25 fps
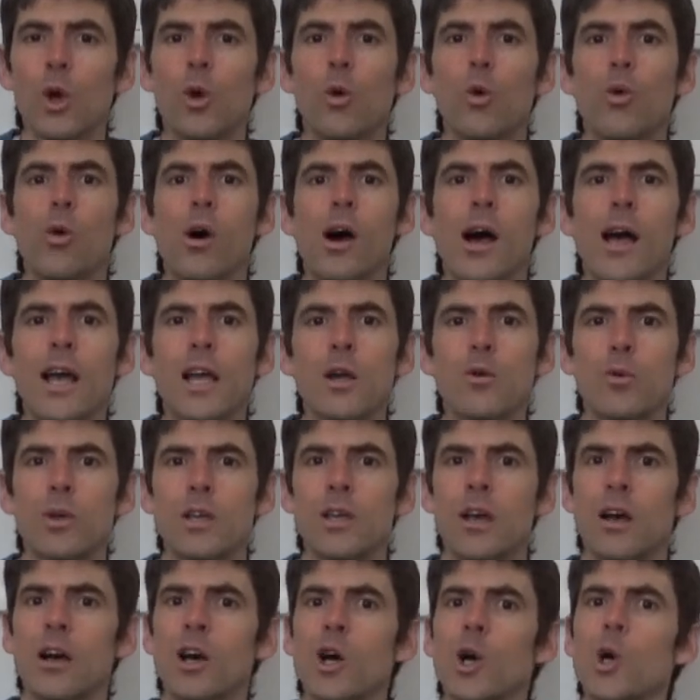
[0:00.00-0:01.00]
why
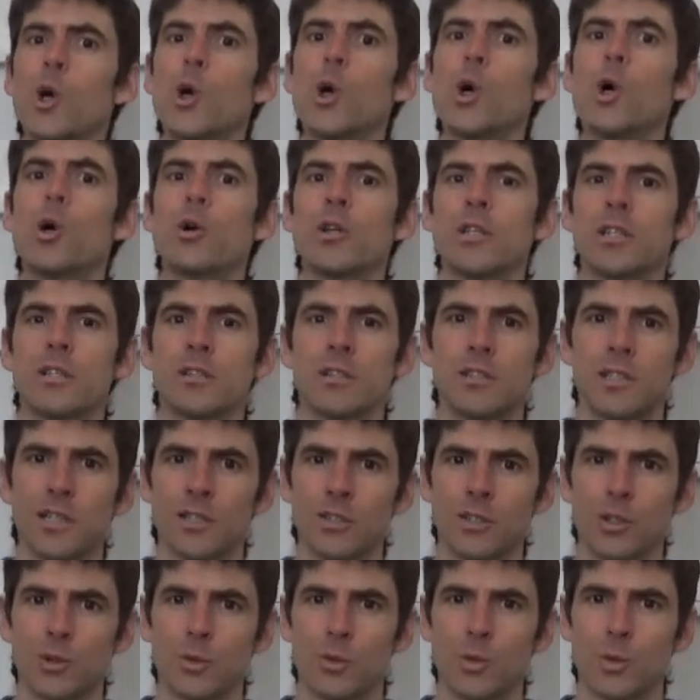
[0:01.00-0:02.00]
we are
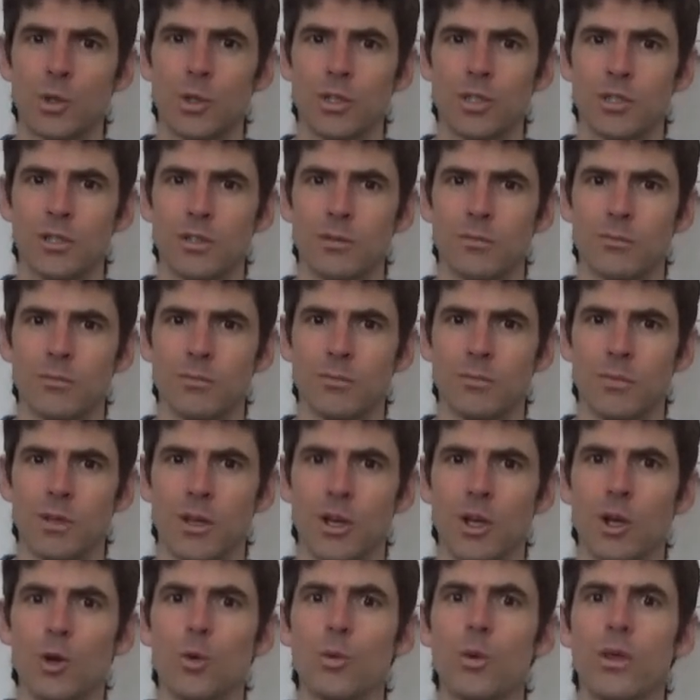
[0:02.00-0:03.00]
orienting towards them
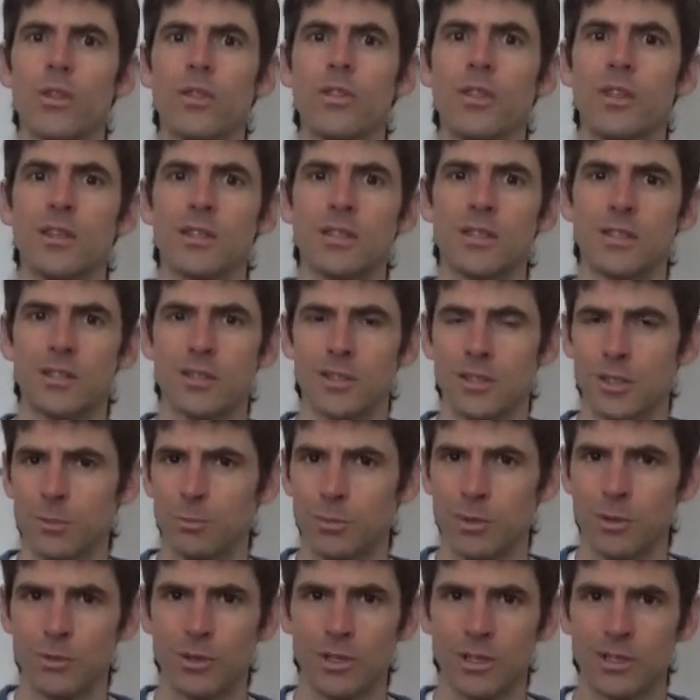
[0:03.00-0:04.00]
with this
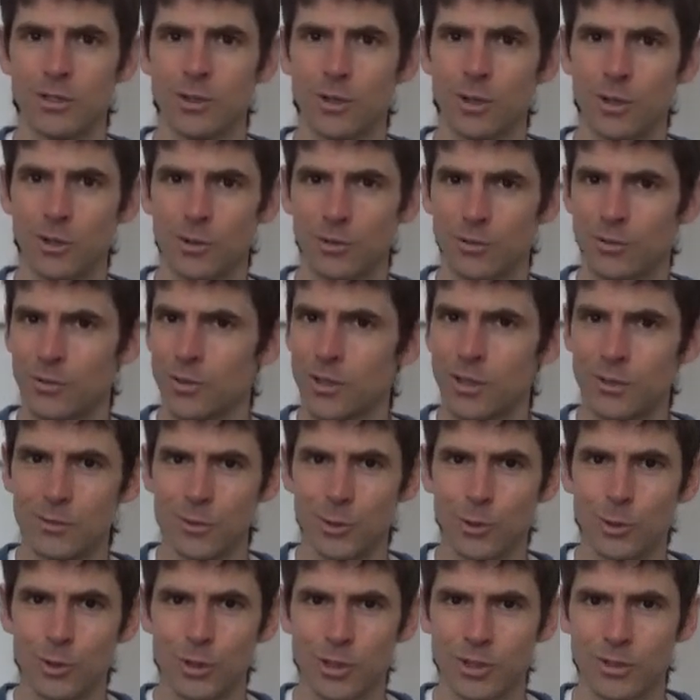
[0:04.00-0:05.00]
spirit of
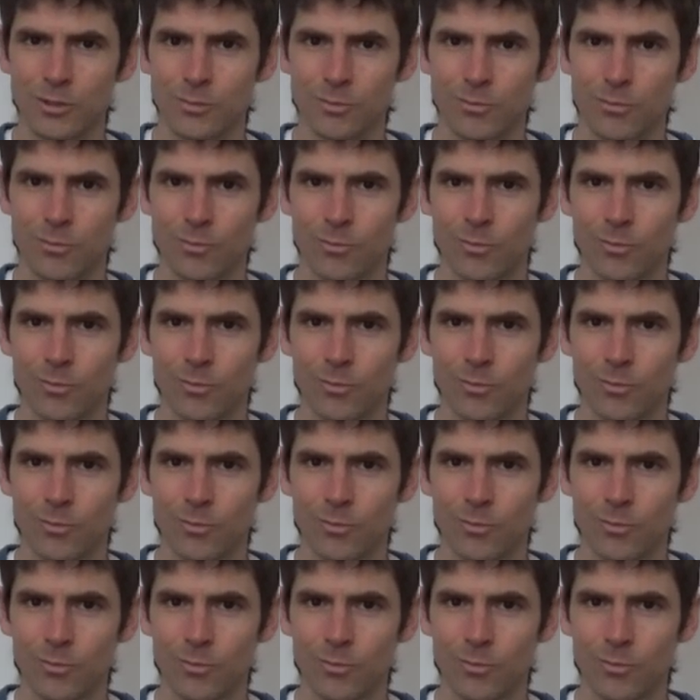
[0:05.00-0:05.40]
devotion,